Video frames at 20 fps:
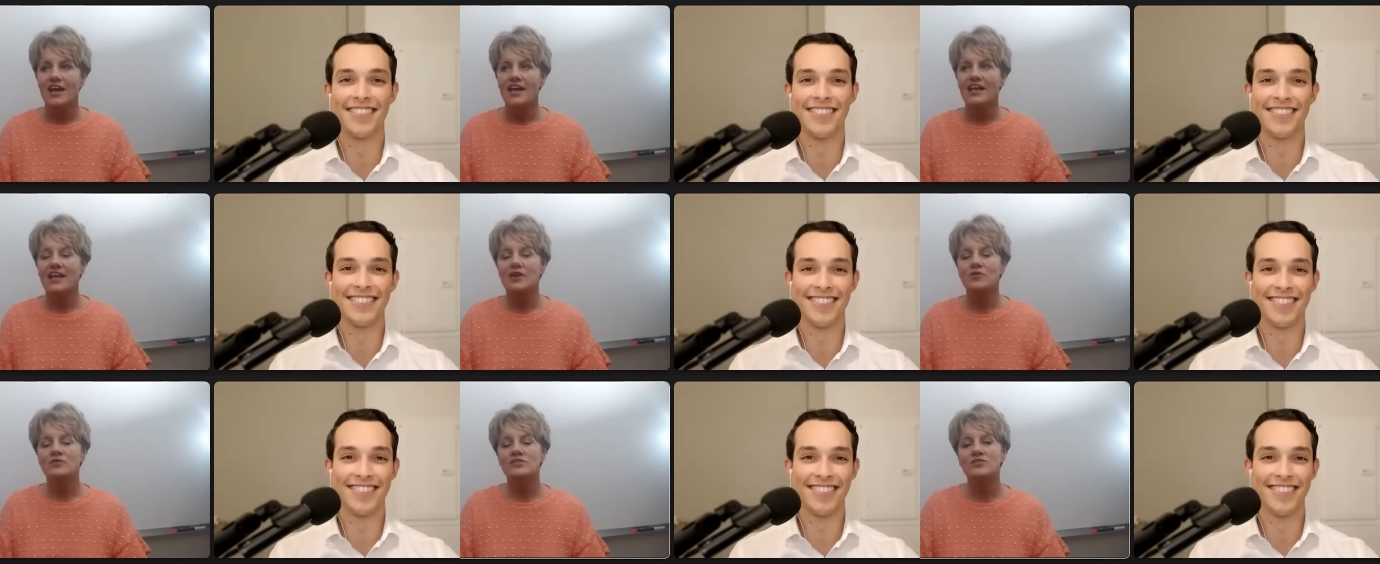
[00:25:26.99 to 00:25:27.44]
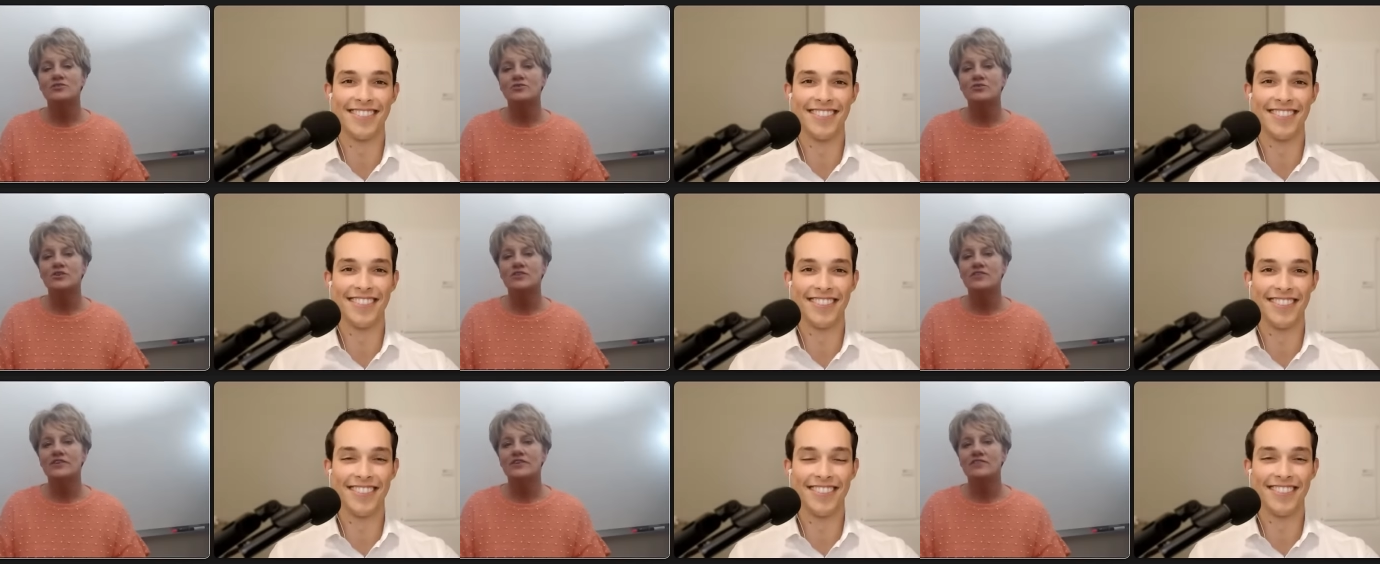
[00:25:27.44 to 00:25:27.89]
Speaker 1: And I was
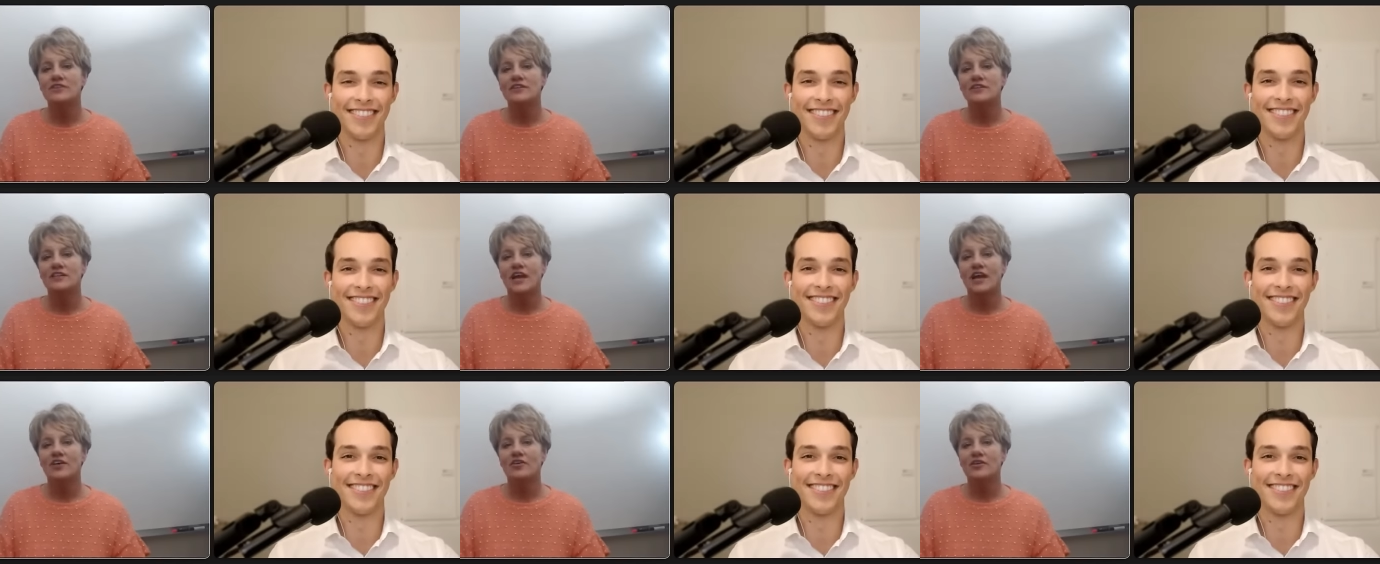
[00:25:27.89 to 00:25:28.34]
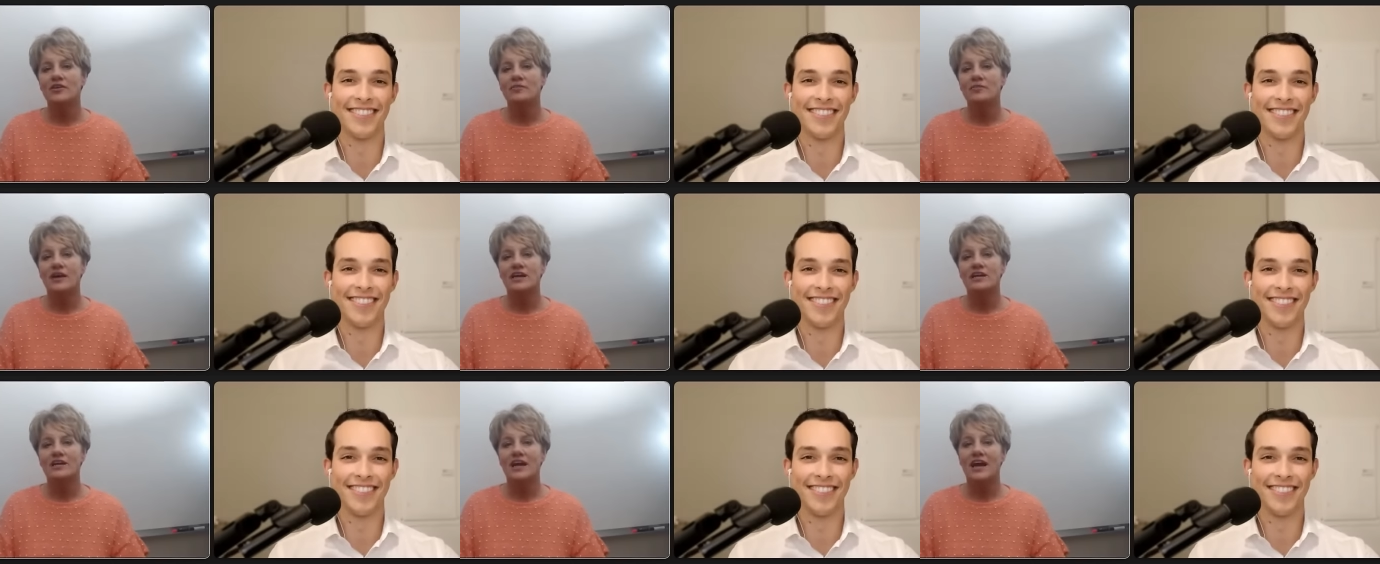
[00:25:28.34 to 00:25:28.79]
sort of even doubting
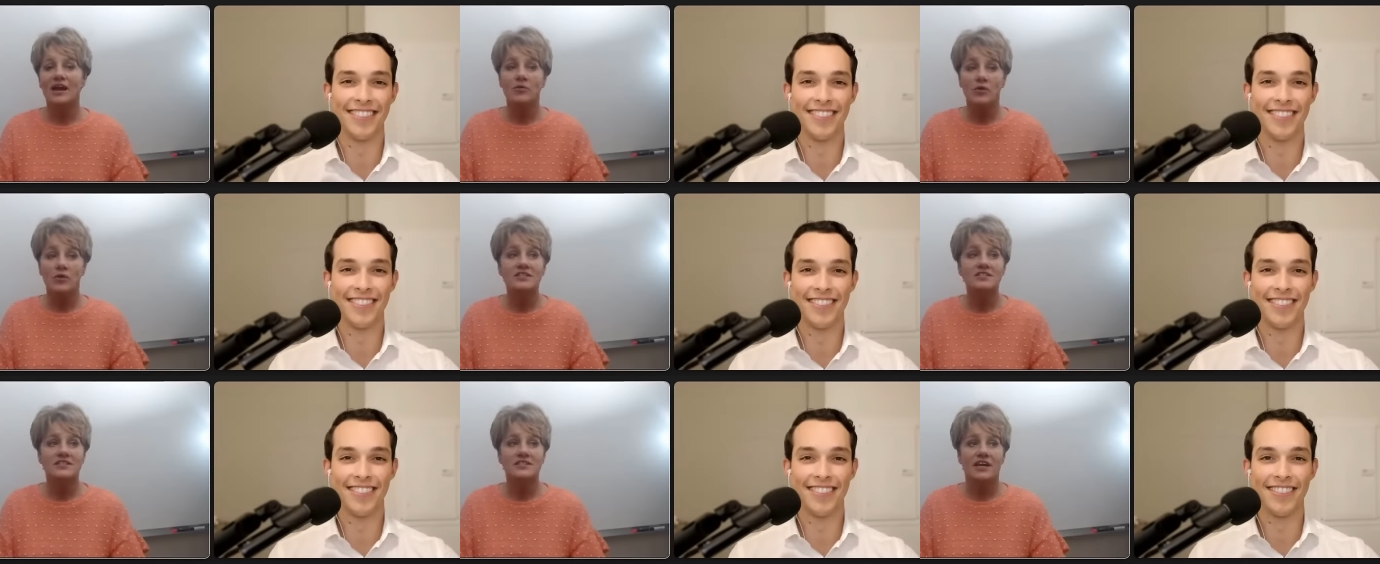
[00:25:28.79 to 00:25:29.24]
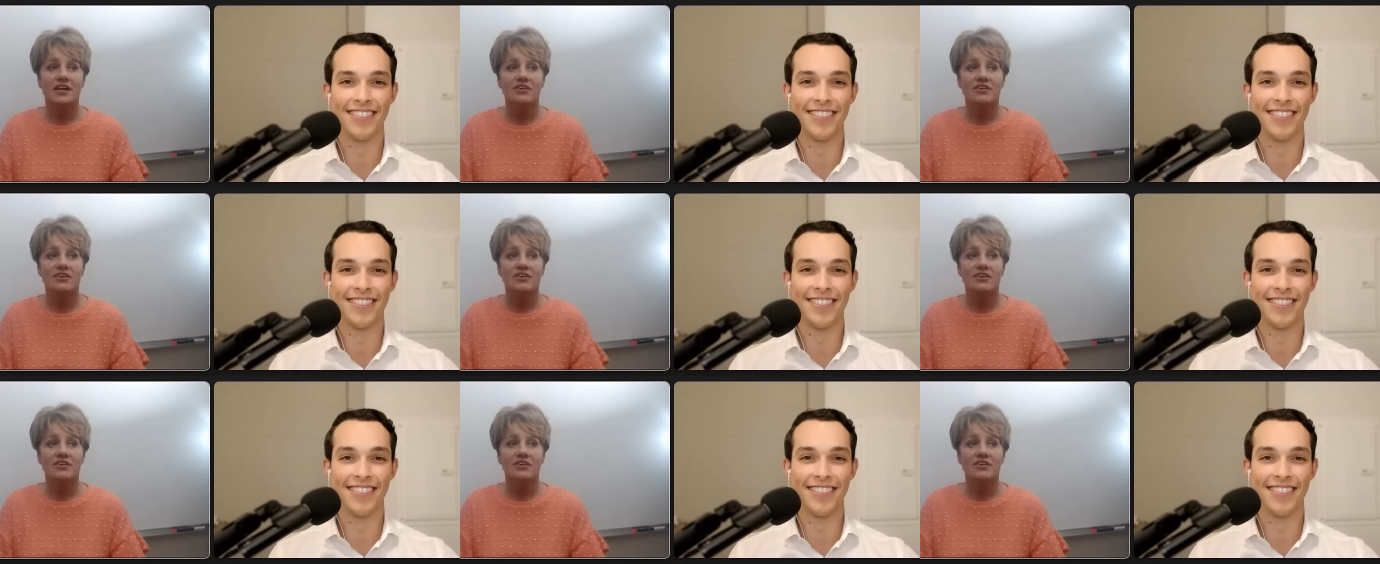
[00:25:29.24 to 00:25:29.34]
my, I was